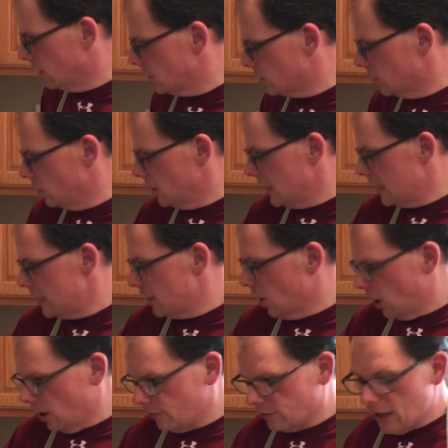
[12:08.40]
going to turn the heat
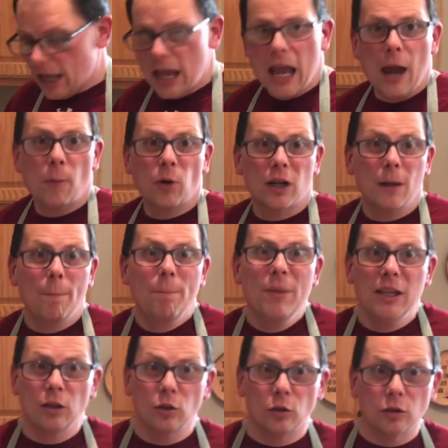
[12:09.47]
off, and we're going to
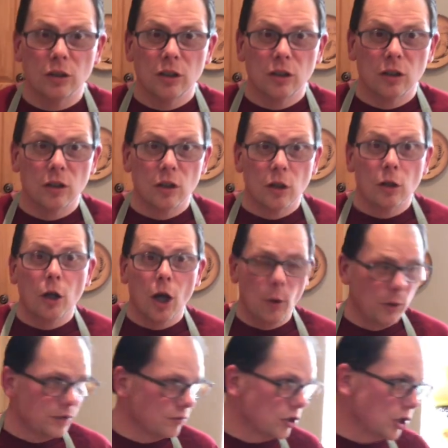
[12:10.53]
build a
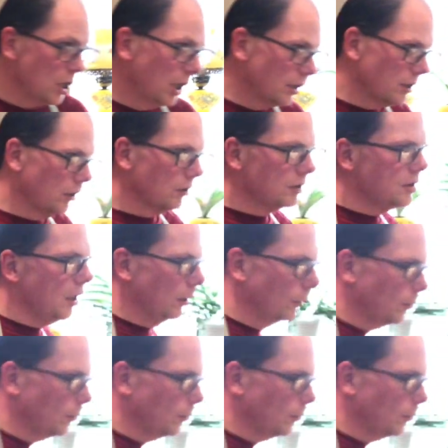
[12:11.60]
West Virginia hot dog. So